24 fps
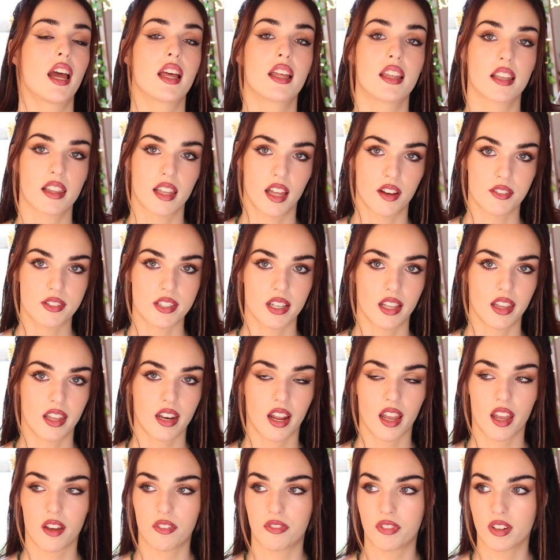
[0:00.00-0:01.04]
I love
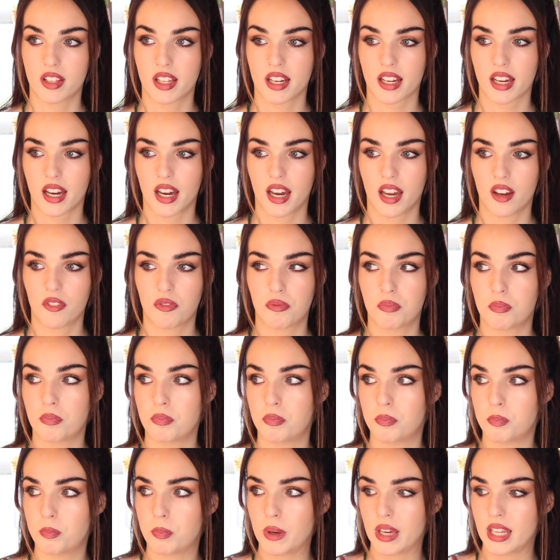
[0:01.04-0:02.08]
selenite. I feel like I've
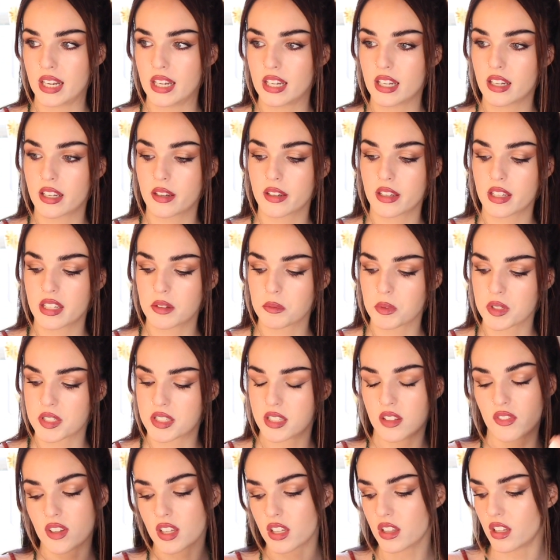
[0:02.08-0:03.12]
been
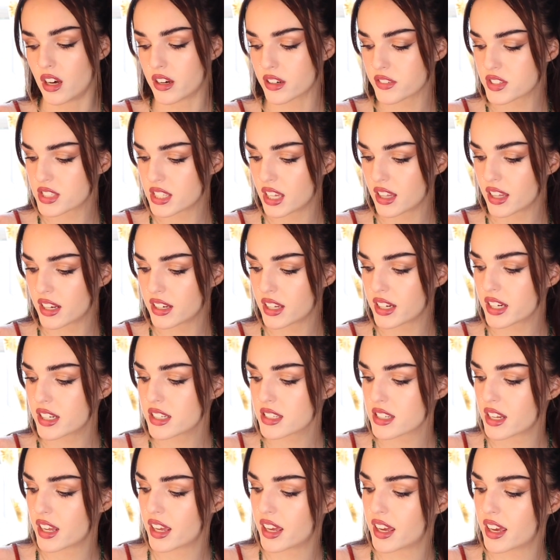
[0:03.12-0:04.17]
receiving a lot of
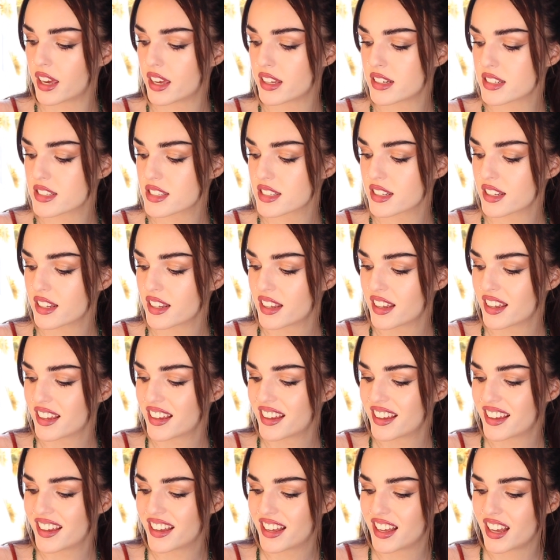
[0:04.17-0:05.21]
selenite, and
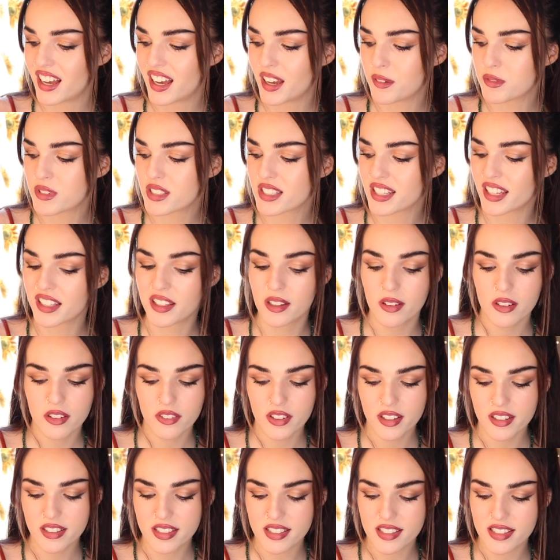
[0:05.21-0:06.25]
I'm just like,
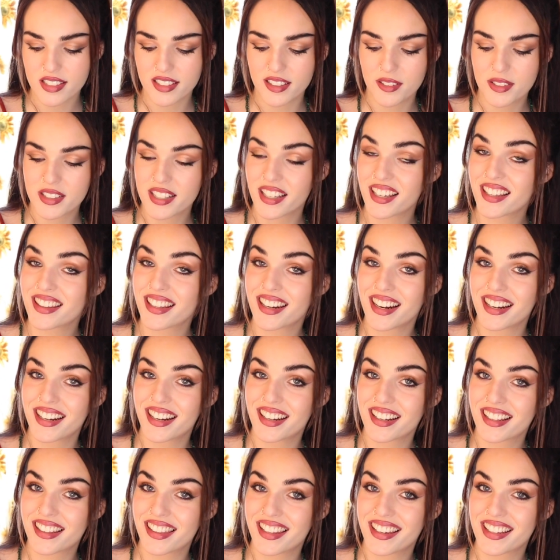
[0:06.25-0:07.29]
universe, you saying that I
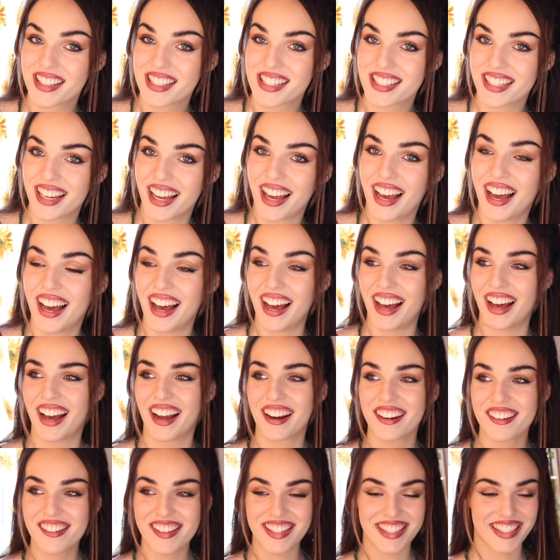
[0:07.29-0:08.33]
need to cleanse?
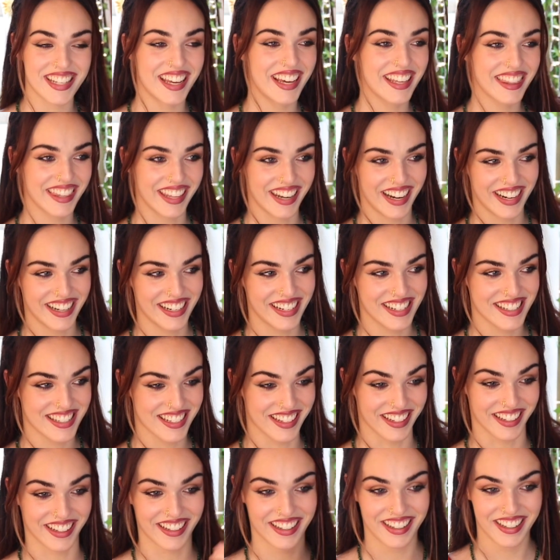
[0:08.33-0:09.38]
Are you saying that I need
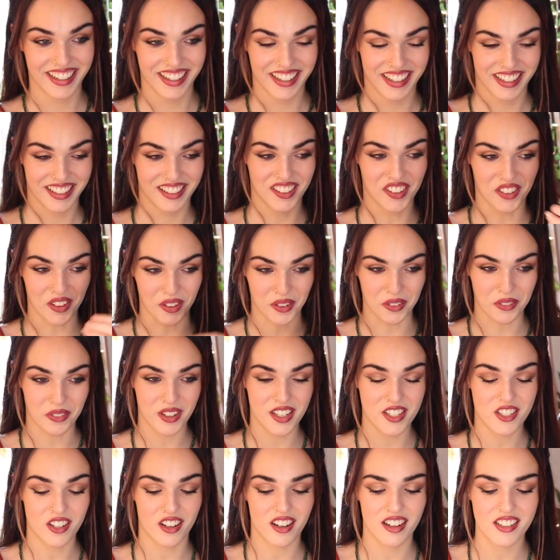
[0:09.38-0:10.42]
to,
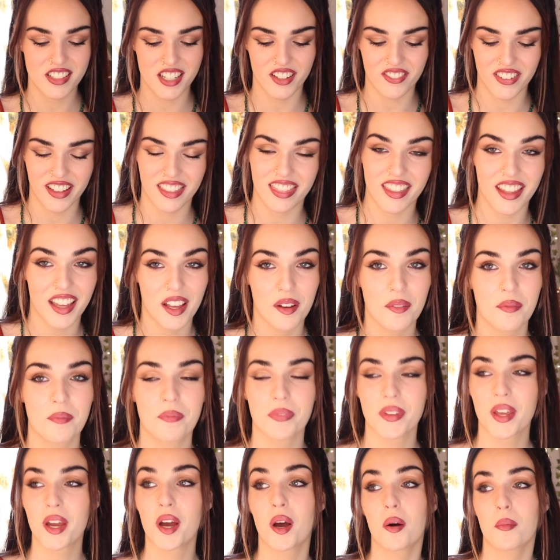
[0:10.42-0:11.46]
recharge
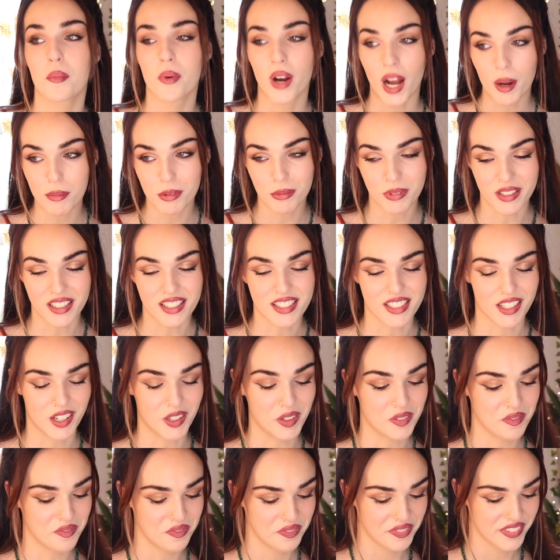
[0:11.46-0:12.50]
everything? Probably
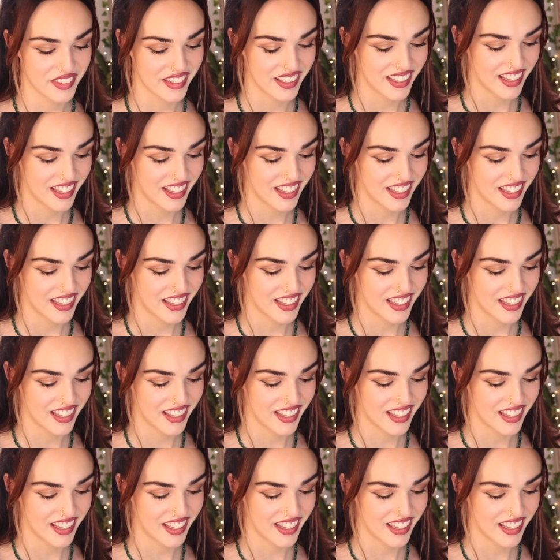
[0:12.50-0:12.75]
so.